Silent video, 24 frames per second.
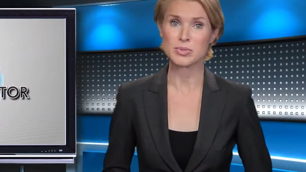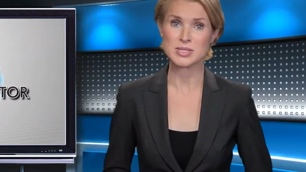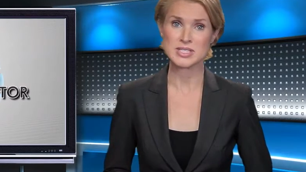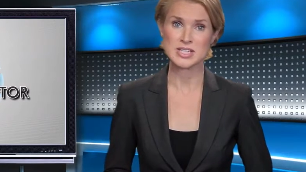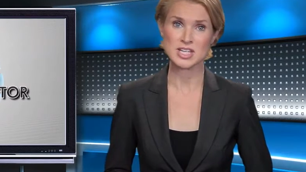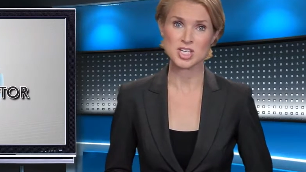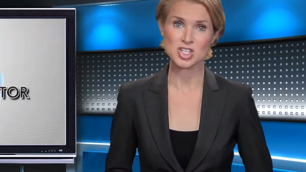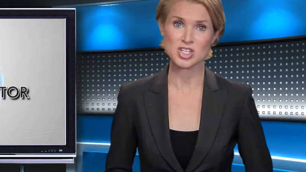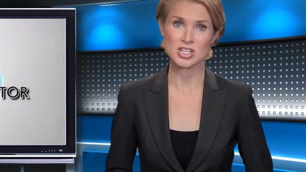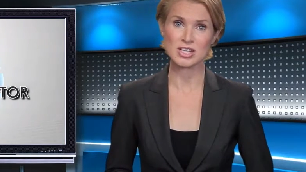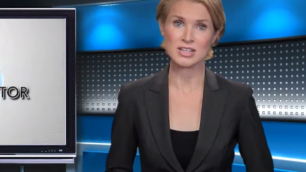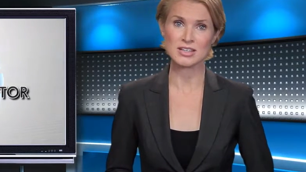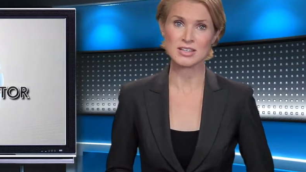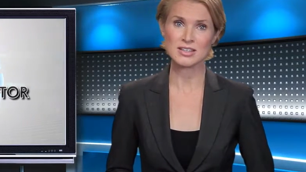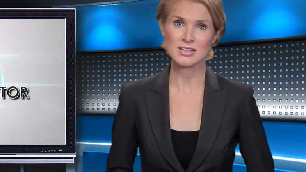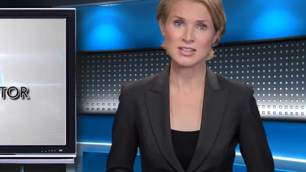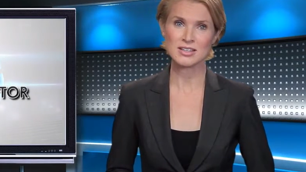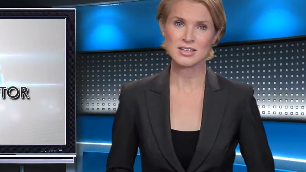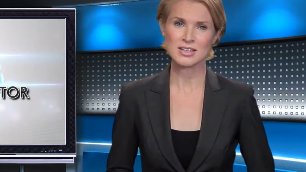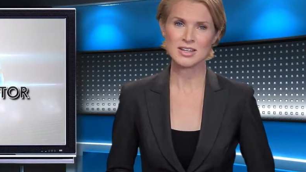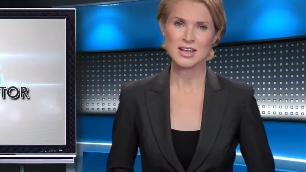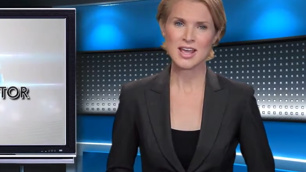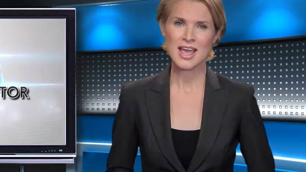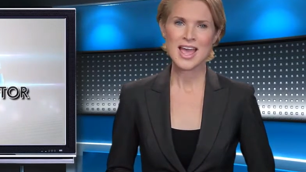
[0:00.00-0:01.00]
position?
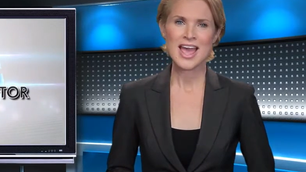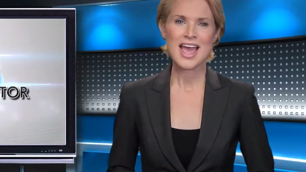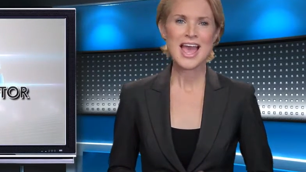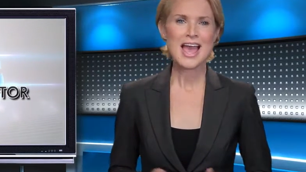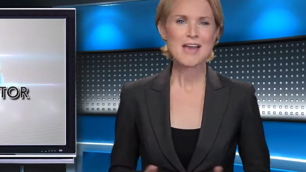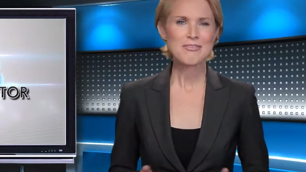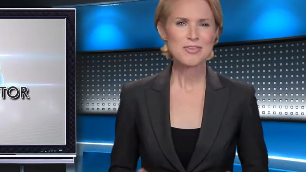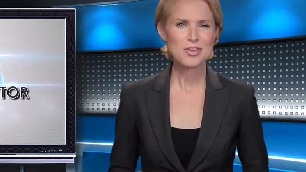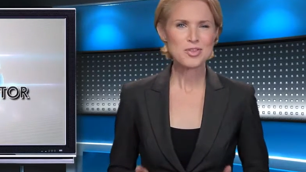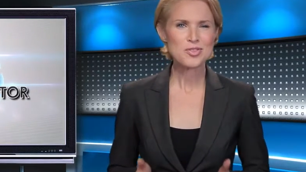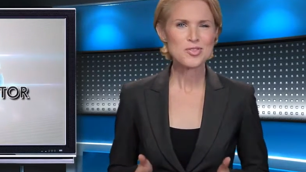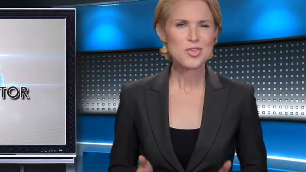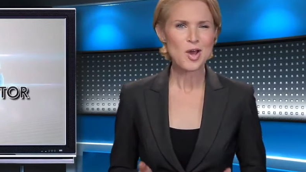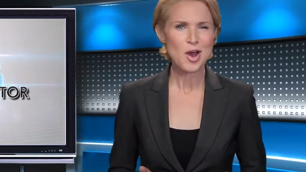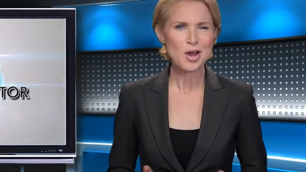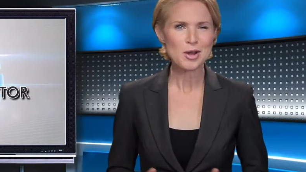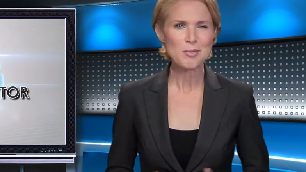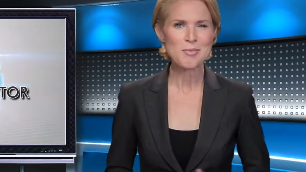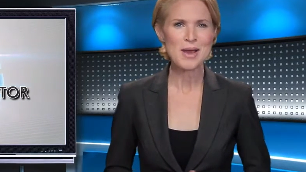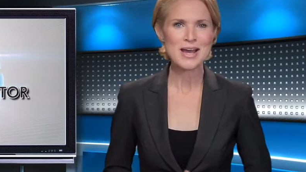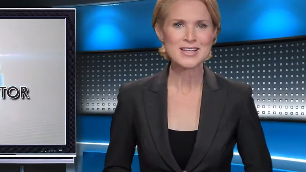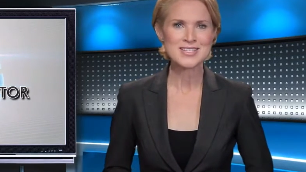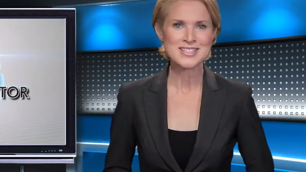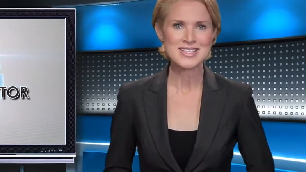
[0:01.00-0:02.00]
Have you thought
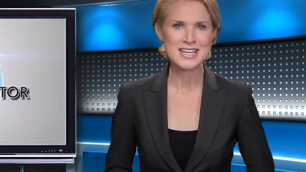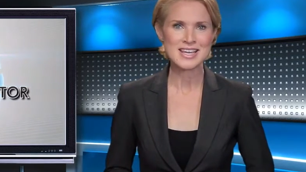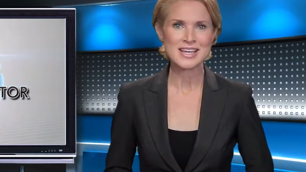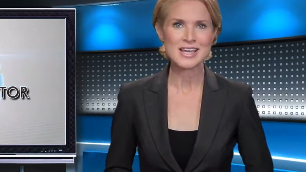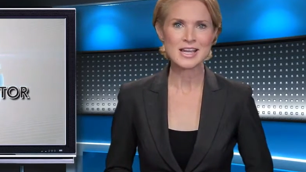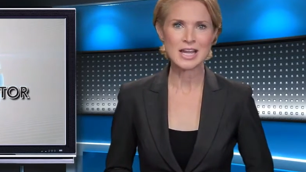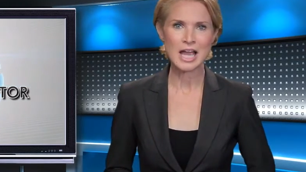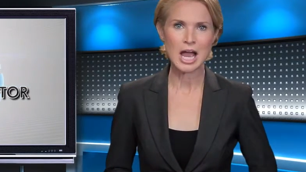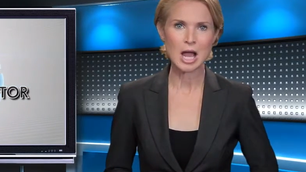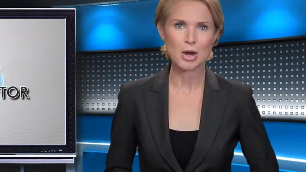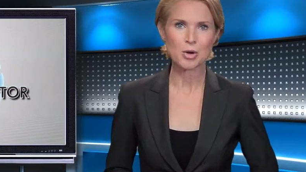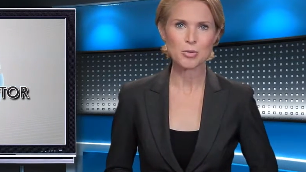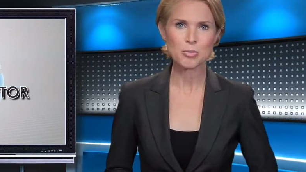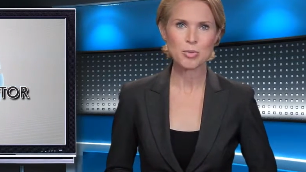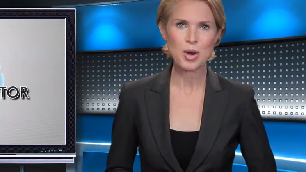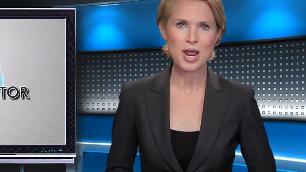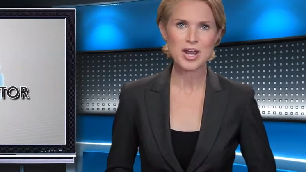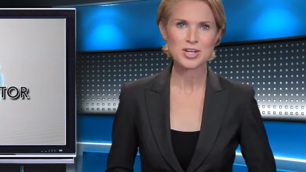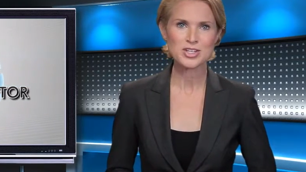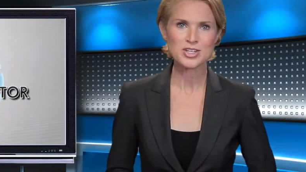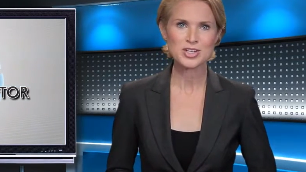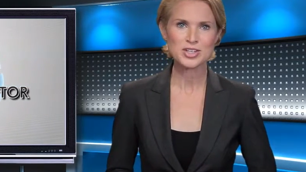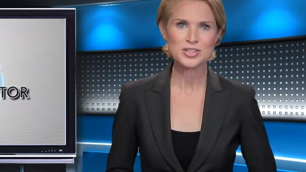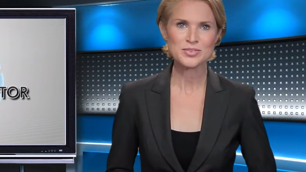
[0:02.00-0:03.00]
about seeing a
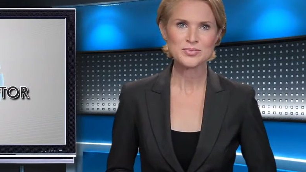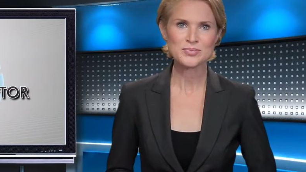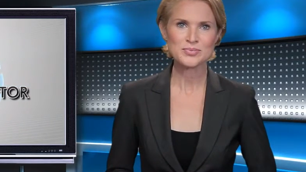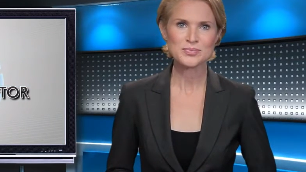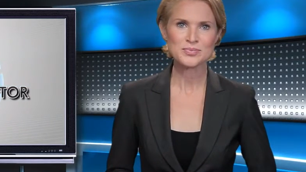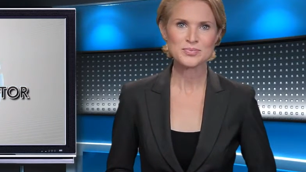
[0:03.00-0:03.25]
chiropractor?